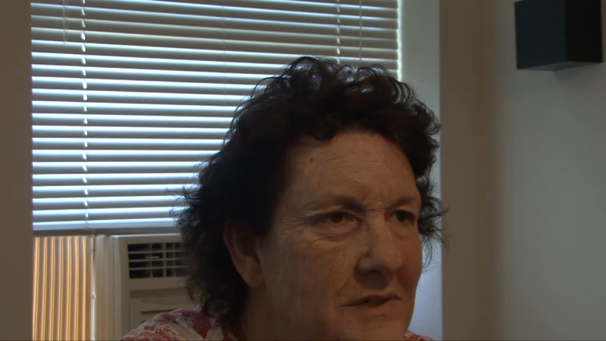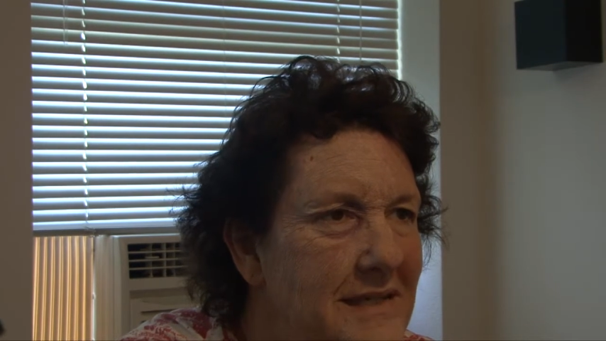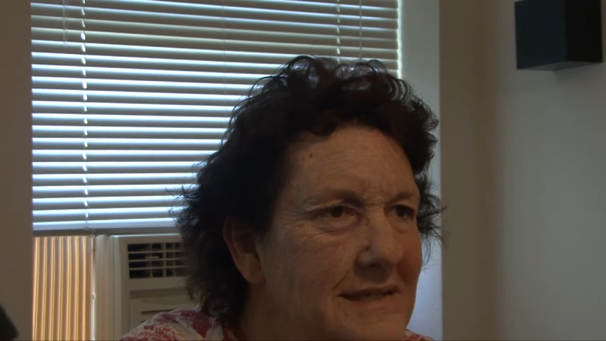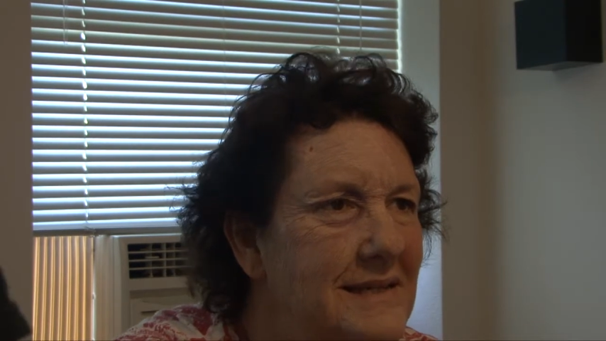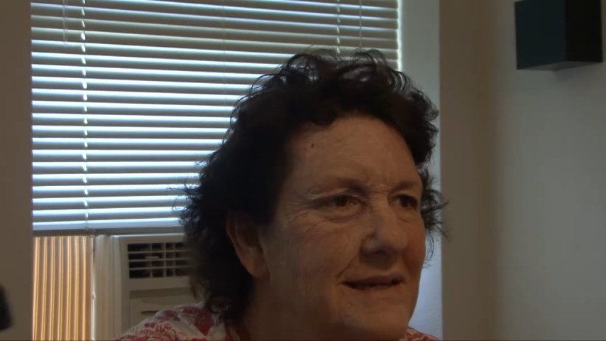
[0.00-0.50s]

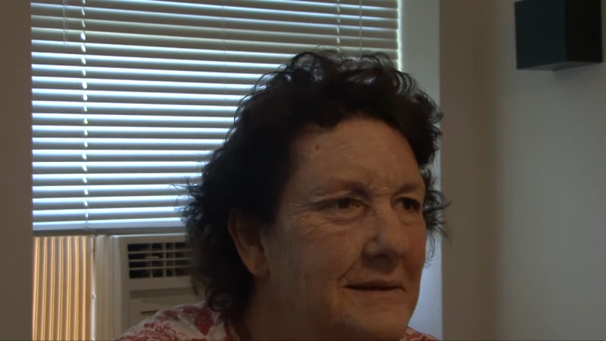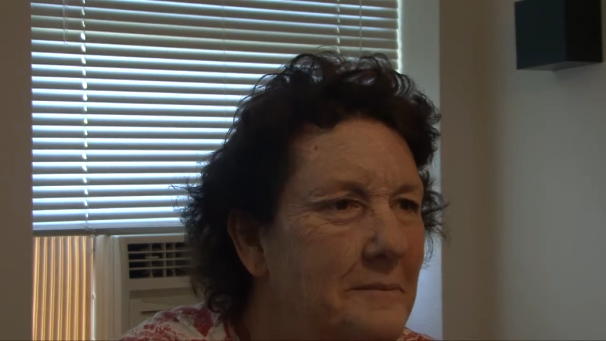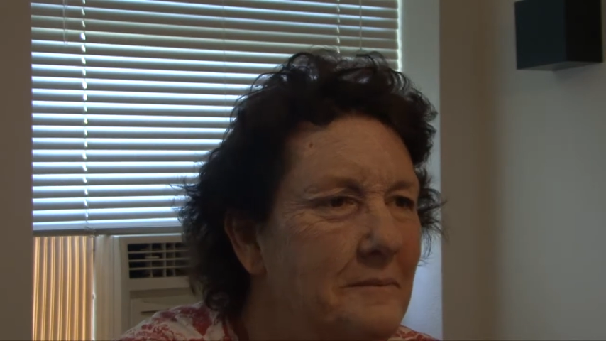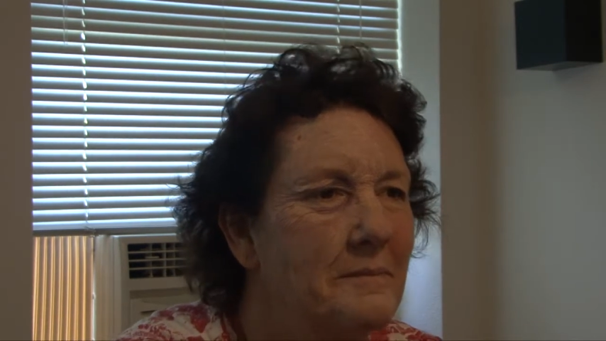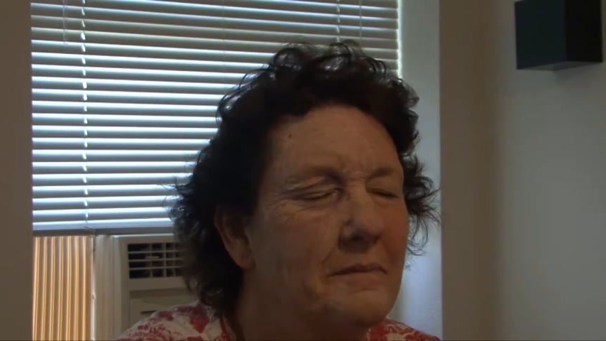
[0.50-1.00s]
Scorsese.
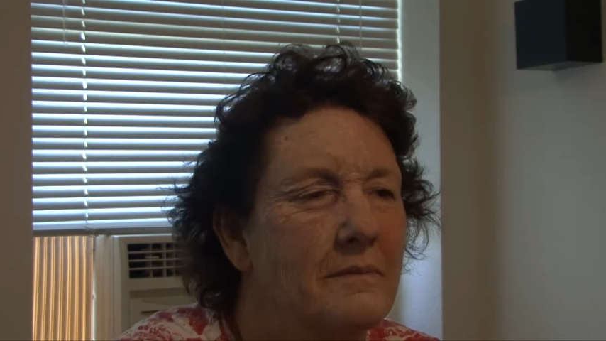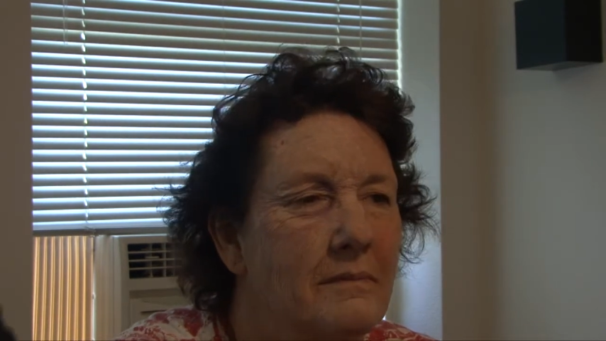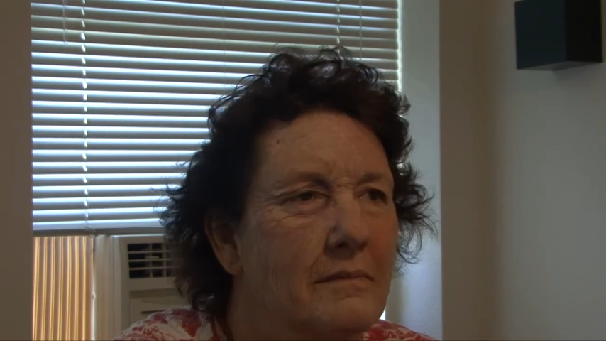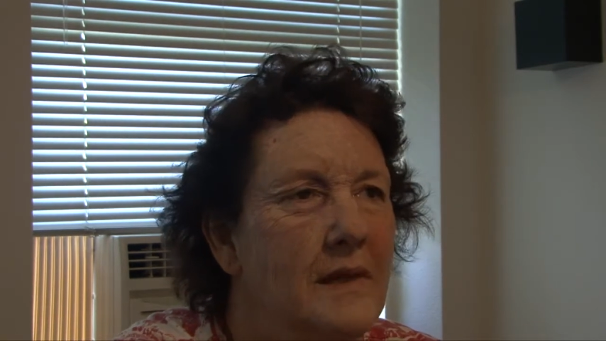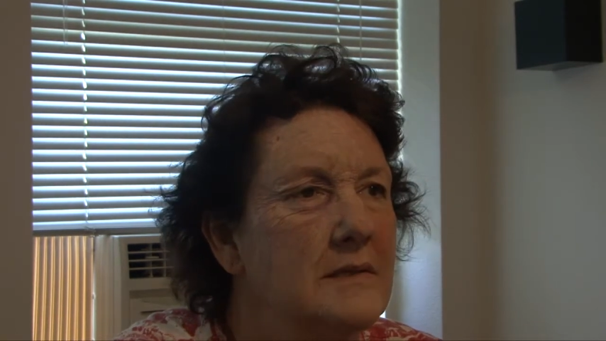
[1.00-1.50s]

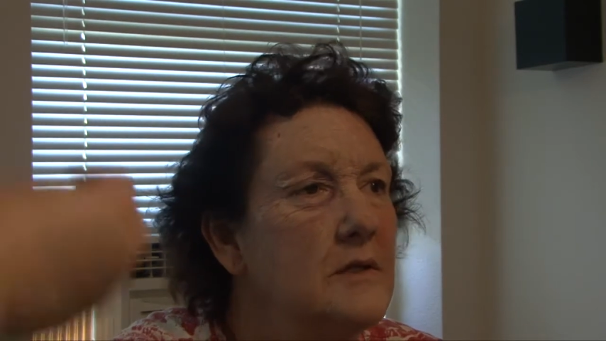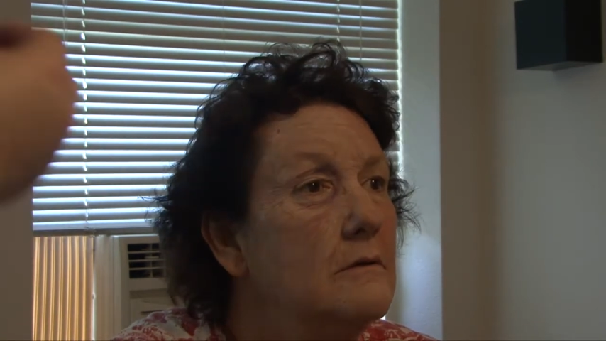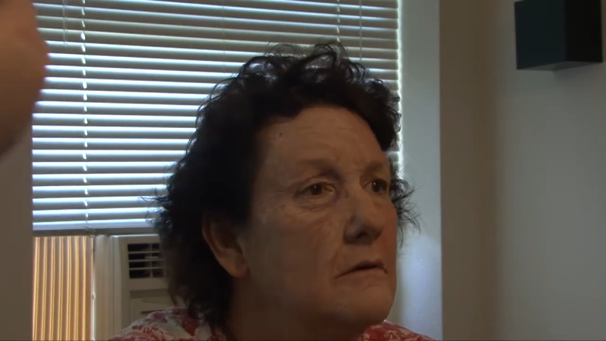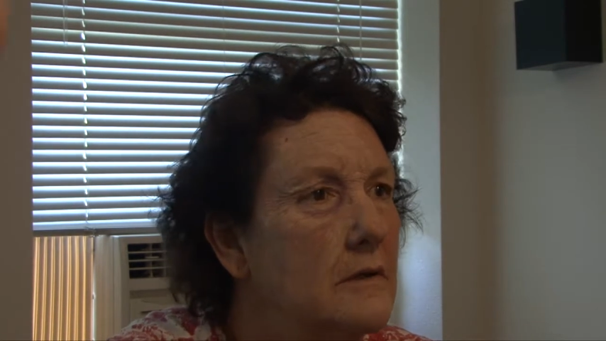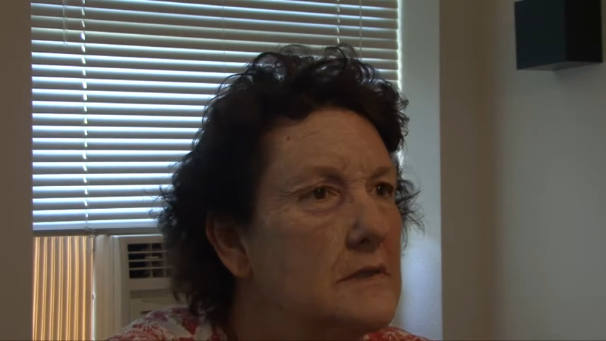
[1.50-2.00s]
It's a
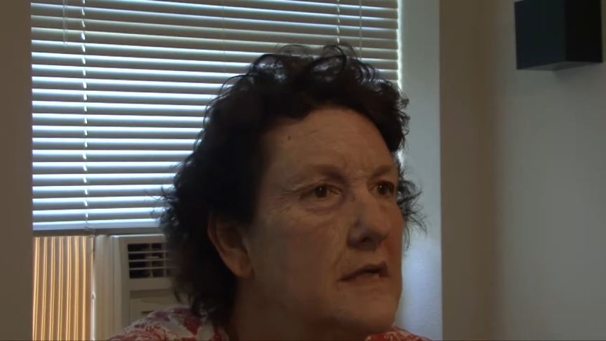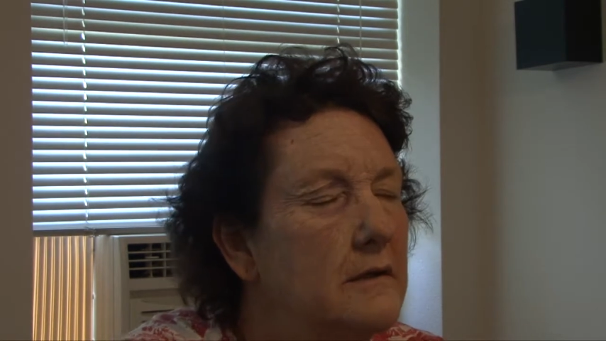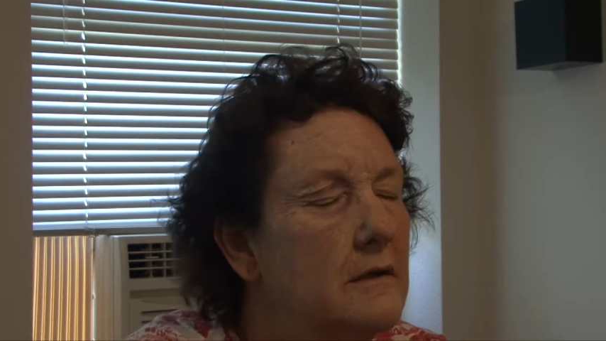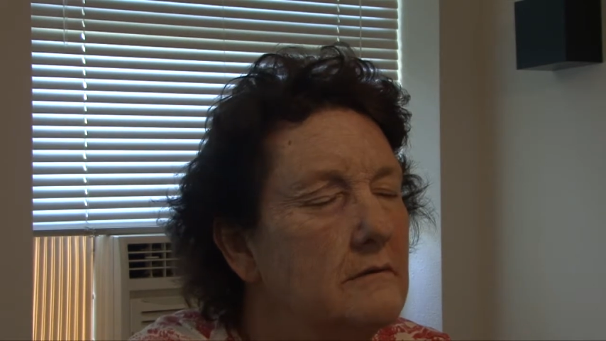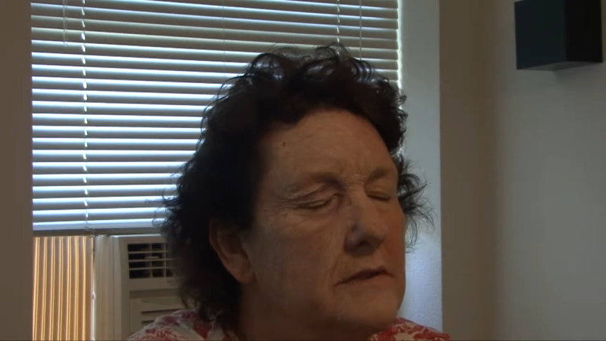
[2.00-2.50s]
cute girl. Is that
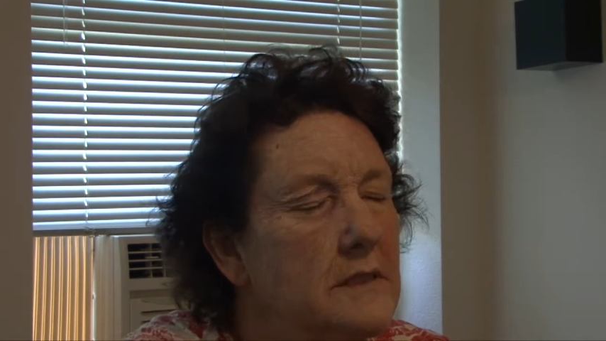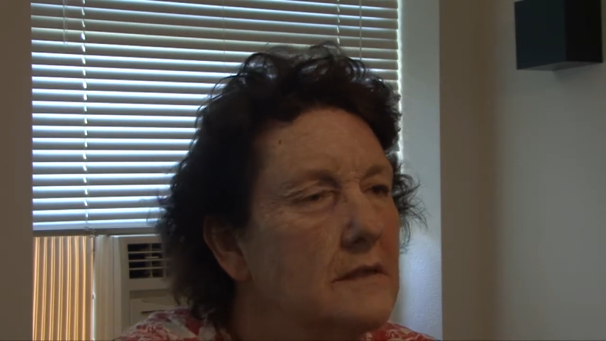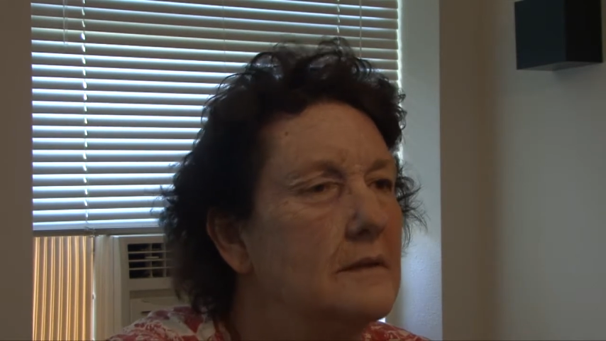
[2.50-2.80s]
your girlfriend?